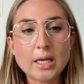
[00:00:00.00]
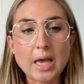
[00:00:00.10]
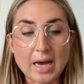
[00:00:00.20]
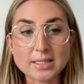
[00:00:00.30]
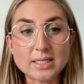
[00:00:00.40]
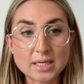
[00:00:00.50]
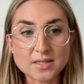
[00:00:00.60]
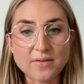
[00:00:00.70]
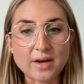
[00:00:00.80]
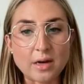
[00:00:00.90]
has
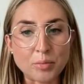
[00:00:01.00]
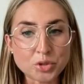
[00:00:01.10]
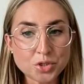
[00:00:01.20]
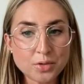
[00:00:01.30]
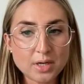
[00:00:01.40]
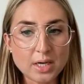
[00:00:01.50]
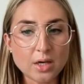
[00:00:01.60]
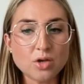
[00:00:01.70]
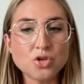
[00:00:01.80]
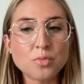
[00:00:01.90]
identified an
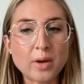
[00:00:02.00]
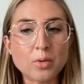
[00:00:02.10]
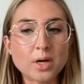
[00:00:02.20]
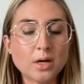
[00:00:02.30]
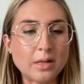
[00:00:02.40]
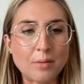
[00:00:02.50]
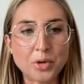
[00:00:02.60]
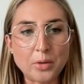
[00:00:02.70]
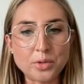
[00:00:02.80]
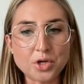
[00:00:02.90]
opportunity, you might want to
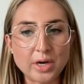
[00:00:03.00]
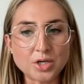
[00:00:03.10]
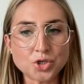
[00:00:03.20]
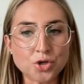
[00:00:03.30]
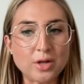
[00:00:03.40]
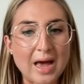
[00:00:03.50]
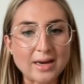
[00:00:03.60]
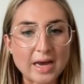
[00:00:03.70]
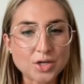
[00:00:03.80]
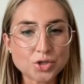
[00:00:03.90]
collaborate with your internal and
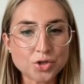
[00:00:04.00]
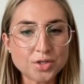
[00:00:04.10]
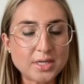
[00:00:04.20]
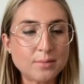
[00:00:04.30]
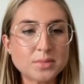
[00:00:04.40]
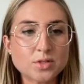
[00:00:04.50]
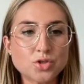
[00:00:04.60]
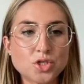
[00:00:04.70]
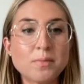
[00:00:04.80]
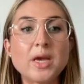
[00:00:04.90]
external teams
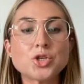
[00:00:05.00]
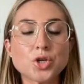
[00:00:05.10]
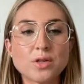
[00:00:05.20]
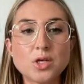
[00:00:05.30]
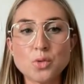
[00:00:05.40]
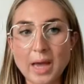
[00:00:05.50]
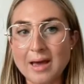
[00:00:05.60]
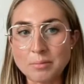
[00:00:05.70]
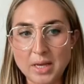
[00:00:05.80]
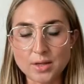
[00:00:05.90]
to make sure that you
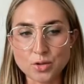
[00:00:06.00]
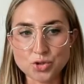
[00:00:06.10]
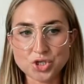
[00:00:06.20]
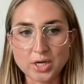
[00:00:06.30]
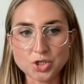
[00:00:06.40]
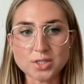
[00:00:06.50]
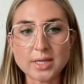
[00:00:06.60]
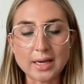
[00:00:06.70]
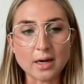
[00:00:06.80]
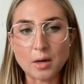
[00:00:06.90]
can make those changes
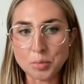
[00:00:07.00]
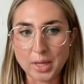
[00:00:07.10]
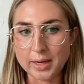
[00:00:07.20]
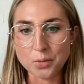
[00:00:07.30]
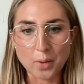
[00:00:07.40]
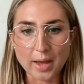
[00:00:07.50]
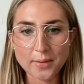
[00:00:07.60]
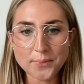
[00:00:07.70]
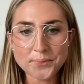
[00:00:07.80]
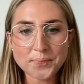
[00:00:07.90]
in a compliant way.
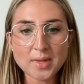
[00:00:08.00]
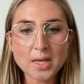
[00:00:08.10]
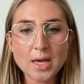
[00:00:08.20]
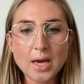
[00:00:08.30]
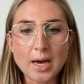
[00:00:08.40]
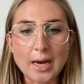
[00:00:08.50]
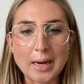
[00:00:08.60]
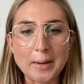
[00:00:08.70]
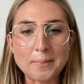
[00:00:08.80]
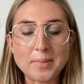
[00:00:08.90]

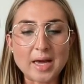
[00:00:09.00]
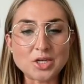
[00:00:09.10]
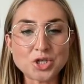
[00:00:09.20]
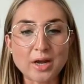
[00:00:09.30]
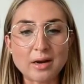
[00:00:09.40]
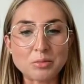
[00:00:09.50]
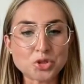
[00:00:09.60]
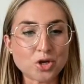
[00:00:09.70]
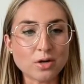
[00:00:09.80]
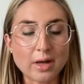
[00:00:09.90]
And Jen, I'm
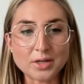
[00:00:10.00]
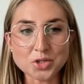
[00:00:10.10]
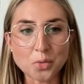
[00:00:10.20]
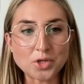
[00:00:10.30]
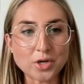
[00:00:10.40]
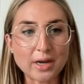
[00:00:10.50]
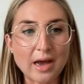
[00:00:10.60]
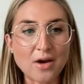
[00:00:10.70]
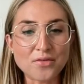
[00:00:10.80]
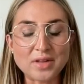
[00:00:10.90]
sure clients are wondering
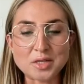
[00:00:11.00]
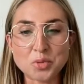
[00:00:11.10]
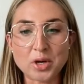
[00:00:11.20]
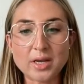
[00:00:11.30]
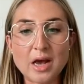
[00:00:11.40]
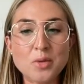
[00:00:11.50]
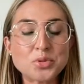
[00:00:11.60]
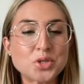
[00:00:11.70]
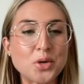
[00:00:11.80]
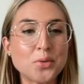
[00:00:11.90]
how Flexport can help.
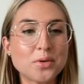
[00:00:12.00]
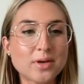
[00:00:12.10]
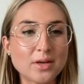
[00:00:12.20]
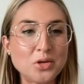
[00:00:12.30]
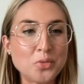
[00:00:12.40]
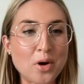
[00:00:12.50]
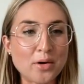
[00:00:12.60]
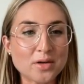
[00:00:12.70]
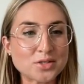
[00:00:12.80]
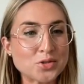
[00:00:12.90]
So can you
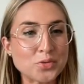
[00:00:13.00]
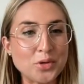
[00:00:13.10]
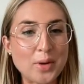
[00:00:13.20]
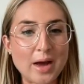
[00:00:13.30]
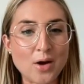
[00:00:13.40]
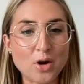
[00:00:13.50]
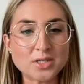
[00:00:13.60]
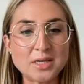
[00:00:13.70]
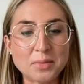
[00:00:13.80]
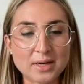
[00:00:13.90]
walk us through how our
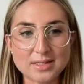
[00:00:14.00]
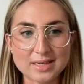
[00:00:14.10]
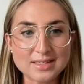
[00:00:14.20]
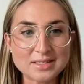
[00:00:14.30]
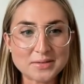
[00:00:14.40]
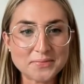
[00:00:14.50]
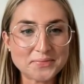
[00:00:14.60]
team can assist?